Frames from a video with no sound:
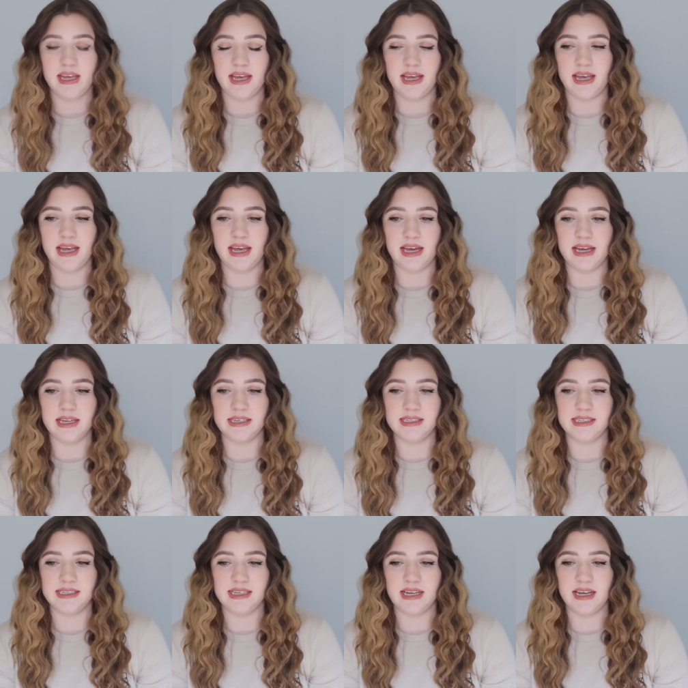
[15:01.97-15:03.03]

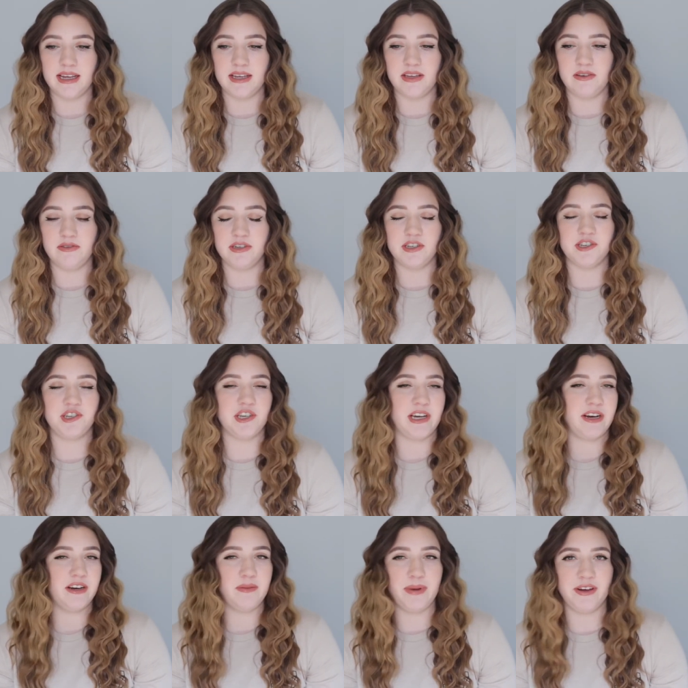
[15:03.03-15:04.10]
And you just
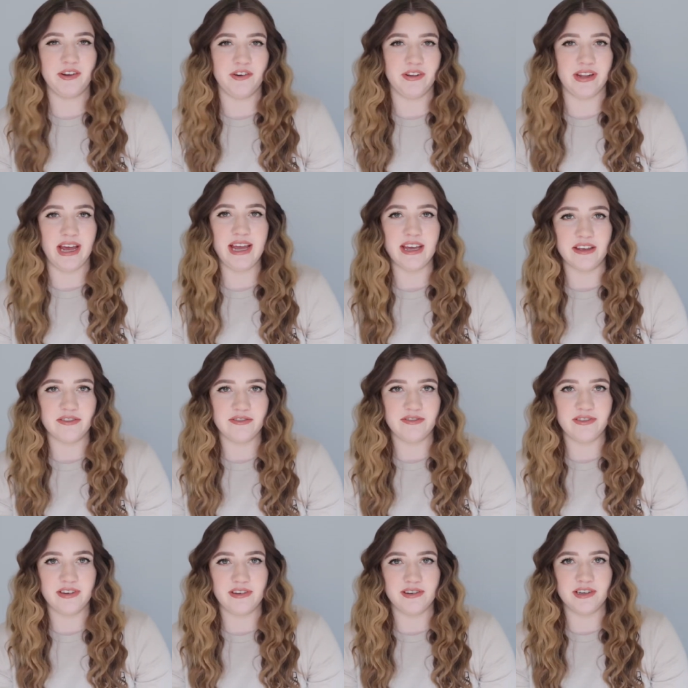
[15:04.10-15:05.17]
shared about your
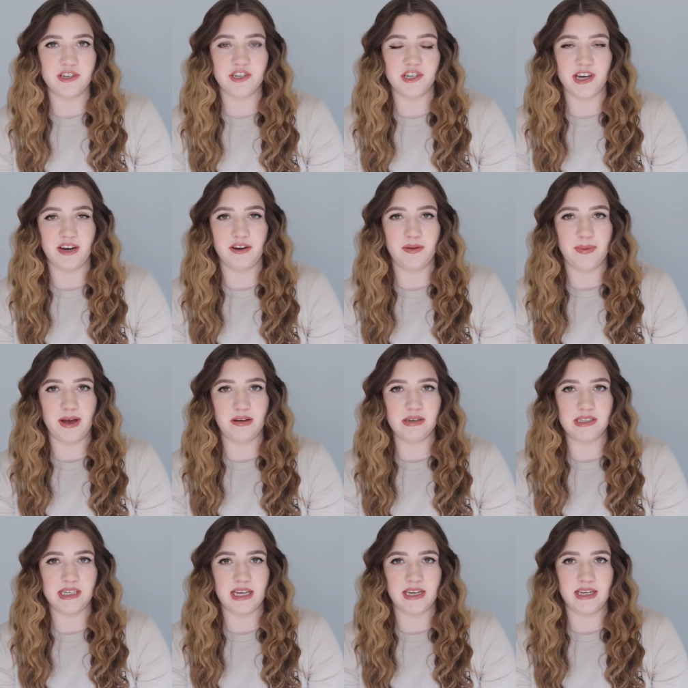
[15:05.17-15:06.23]
life. You just shared about
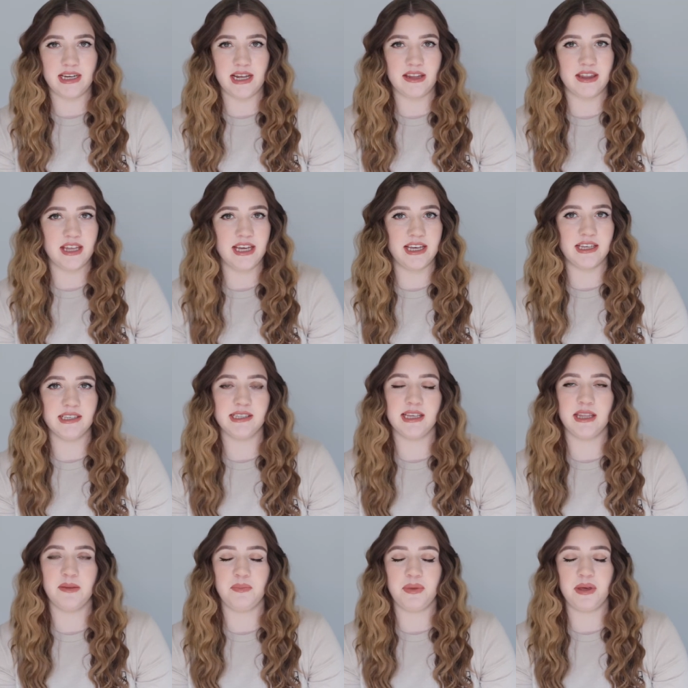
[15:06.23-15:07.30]
day-to-day things
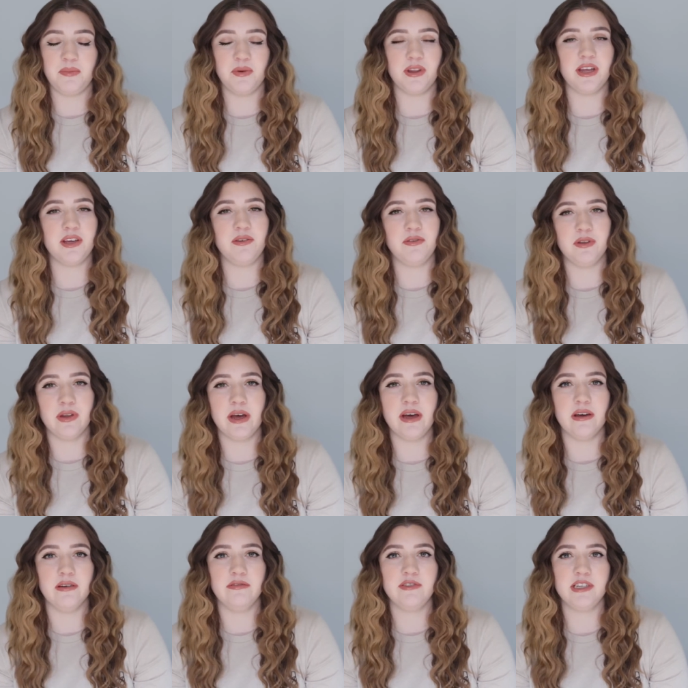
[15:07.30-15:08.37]
and the people that you
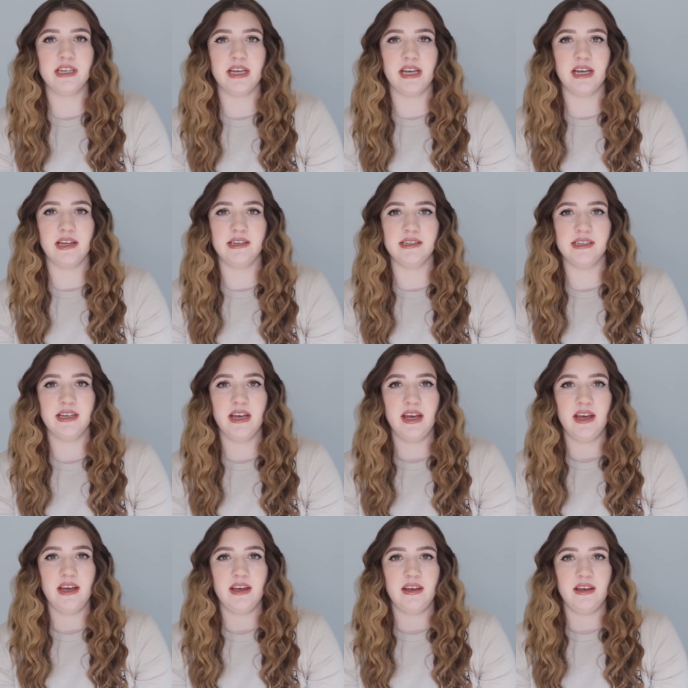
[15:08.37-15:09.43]
loved. And
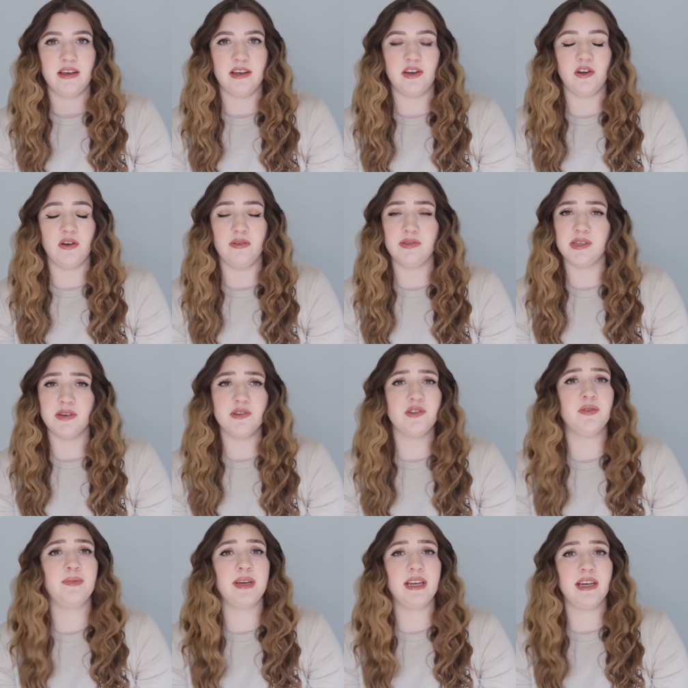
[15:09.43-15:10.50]
you know, if
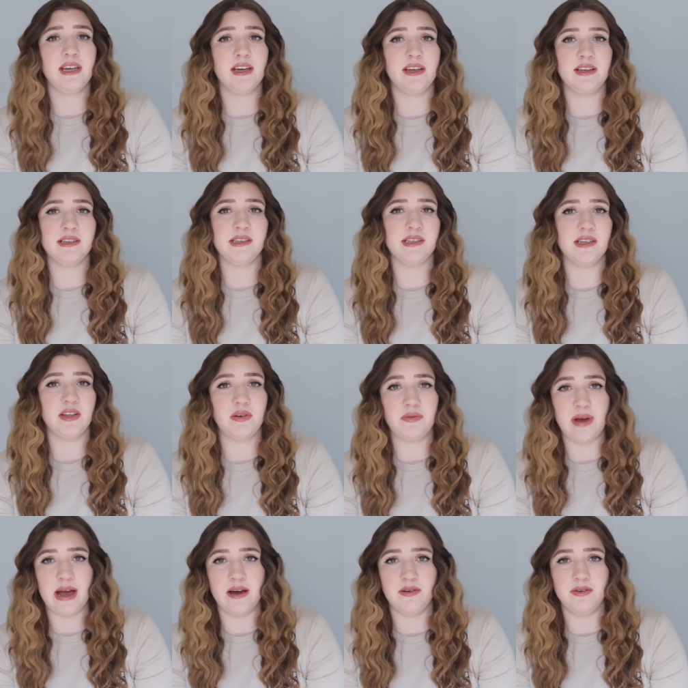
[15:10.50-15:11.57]
social media is still
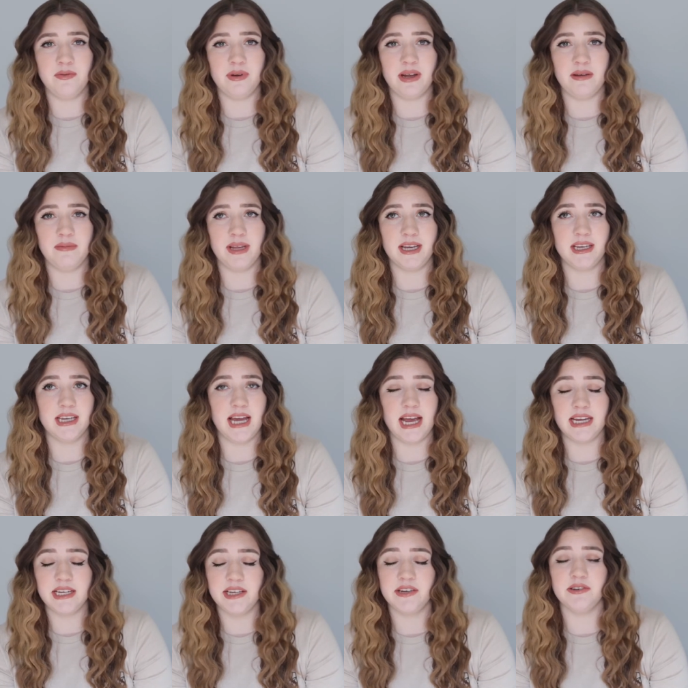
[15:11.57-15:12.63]
around when I'm like
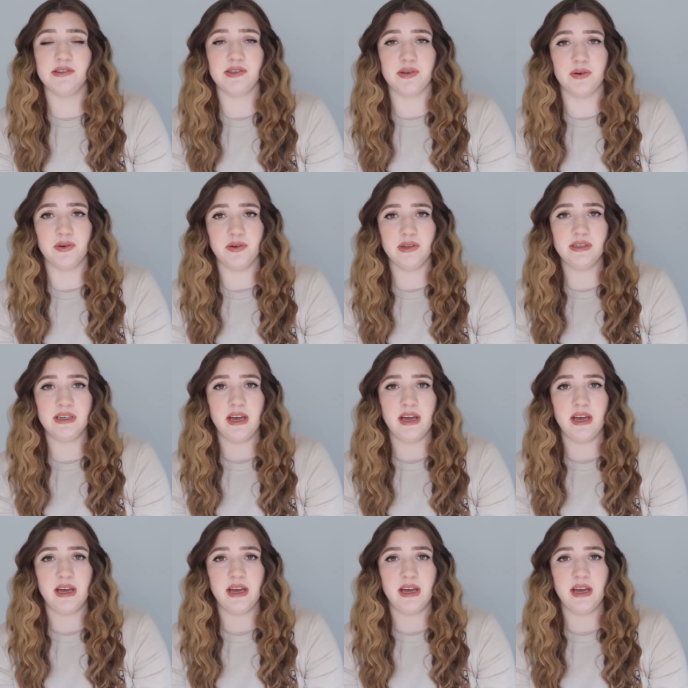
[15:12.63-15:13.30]
90 years old,